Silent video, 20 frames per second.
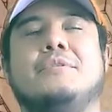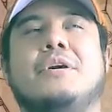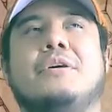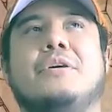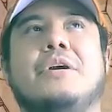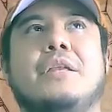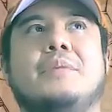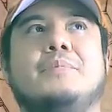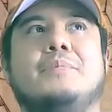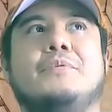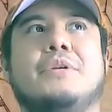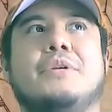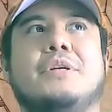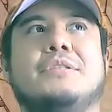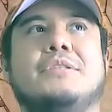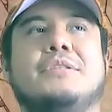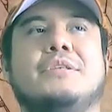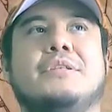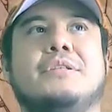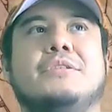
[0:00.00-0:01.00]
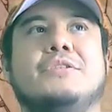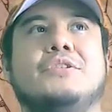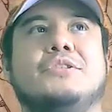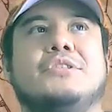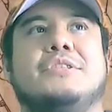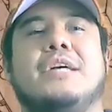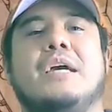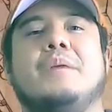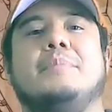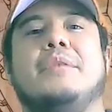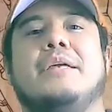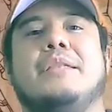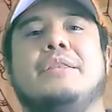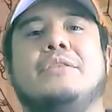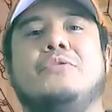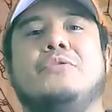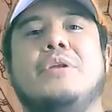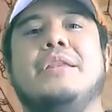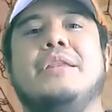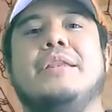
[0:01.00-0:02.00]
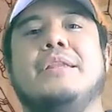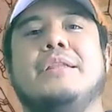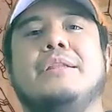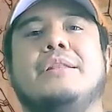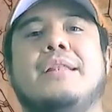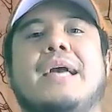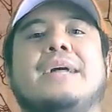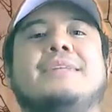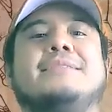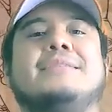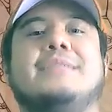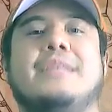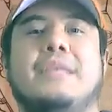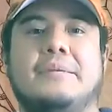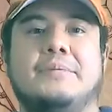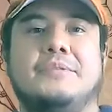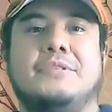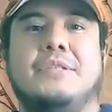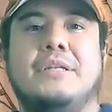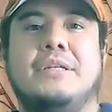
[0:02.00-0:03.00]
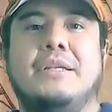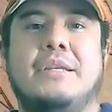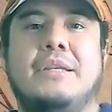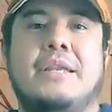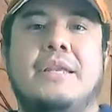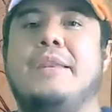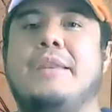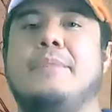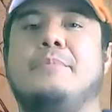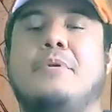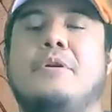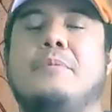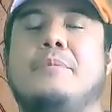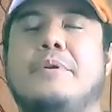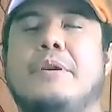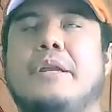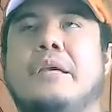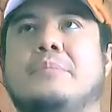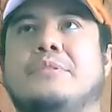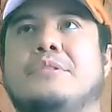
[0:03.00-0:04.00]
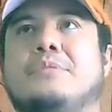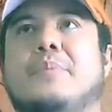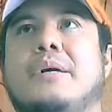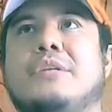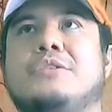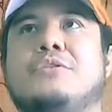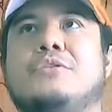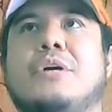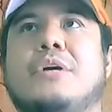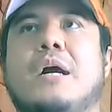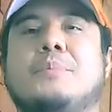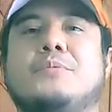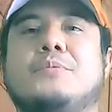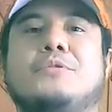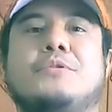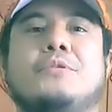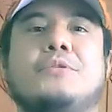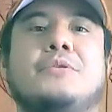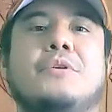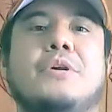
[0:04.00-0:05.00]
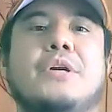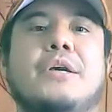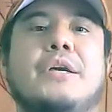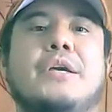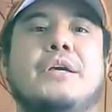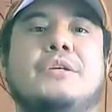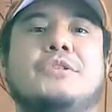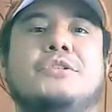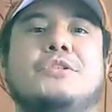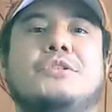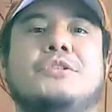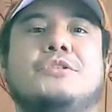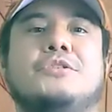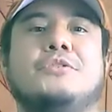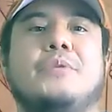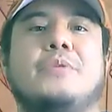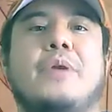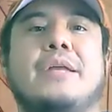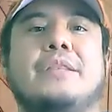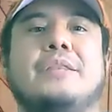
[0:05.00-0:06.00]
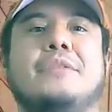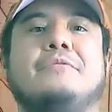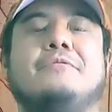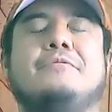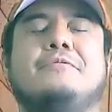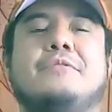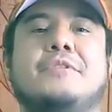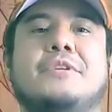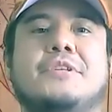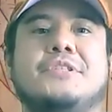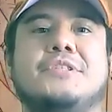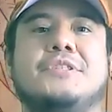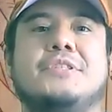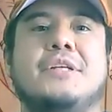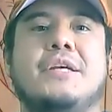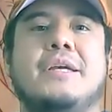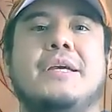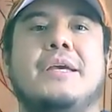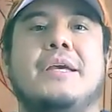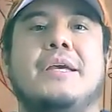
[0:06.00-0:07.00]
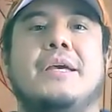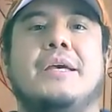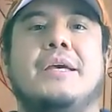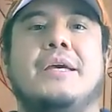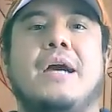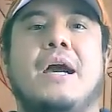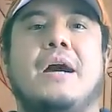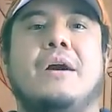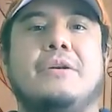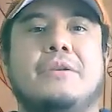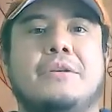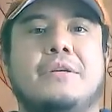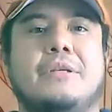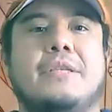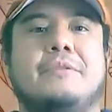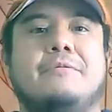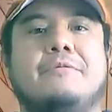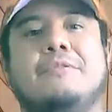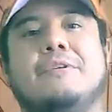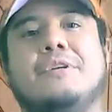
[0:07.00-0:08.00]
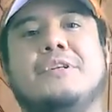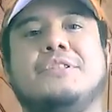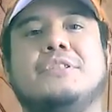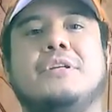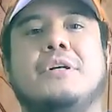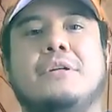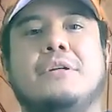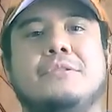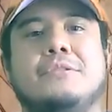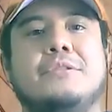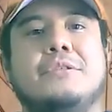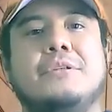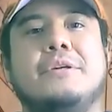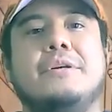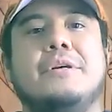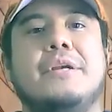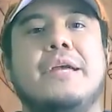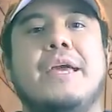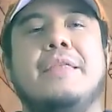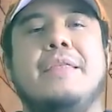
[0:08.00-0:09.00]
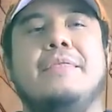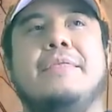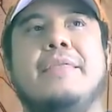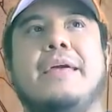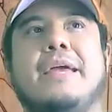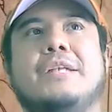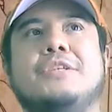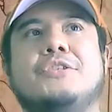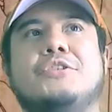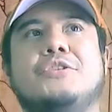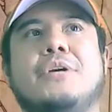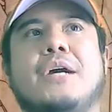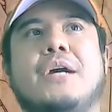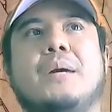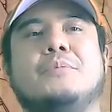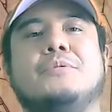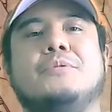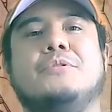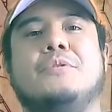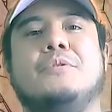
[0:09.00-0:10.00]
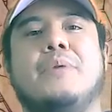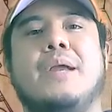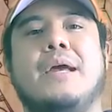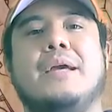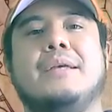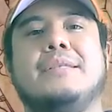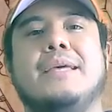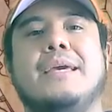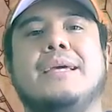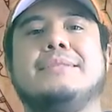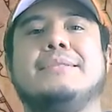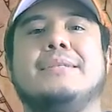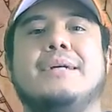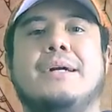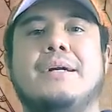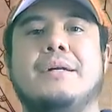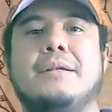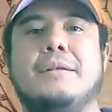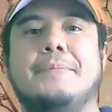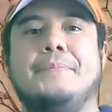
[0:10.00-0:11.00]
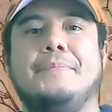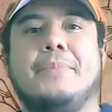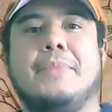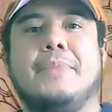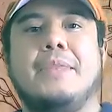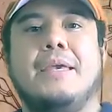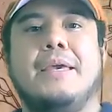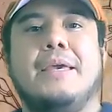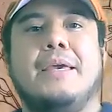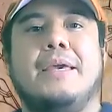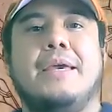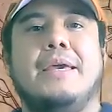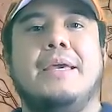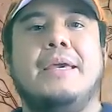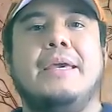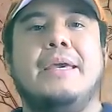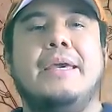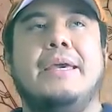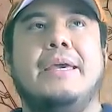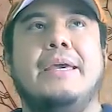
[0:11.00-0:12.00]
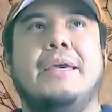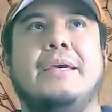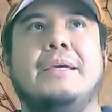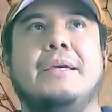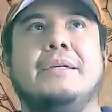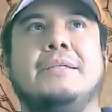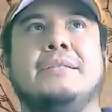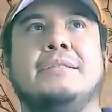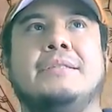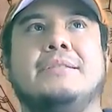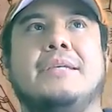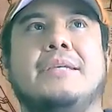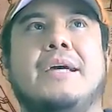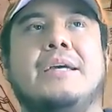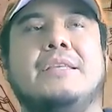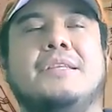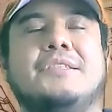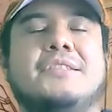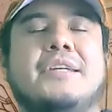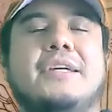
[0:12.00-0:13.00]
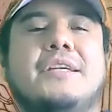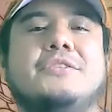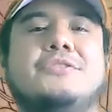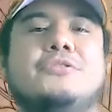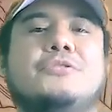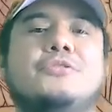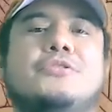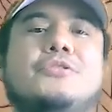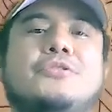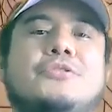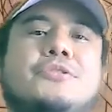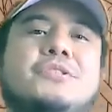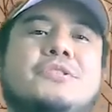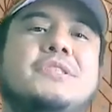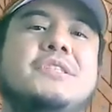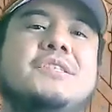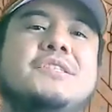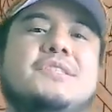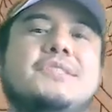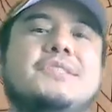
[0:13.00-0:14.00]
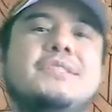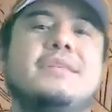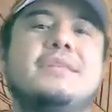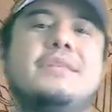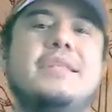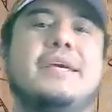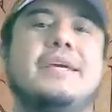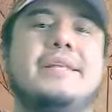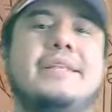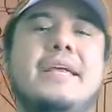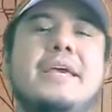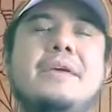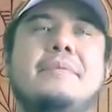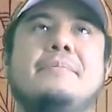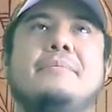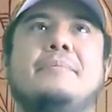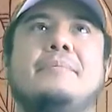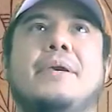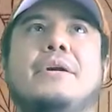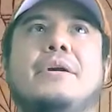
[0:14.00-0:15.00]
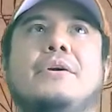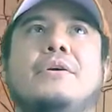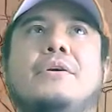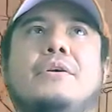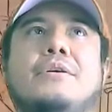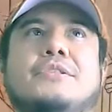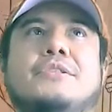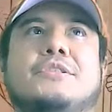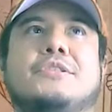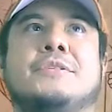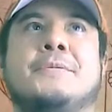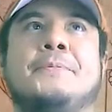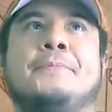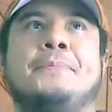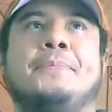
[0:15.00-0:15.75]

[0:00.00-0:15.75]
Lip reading: can I put it? Just type the 3 last names and proper names, but you have to just write the first author, and then you have to write et al. And I decided to choose this nickname because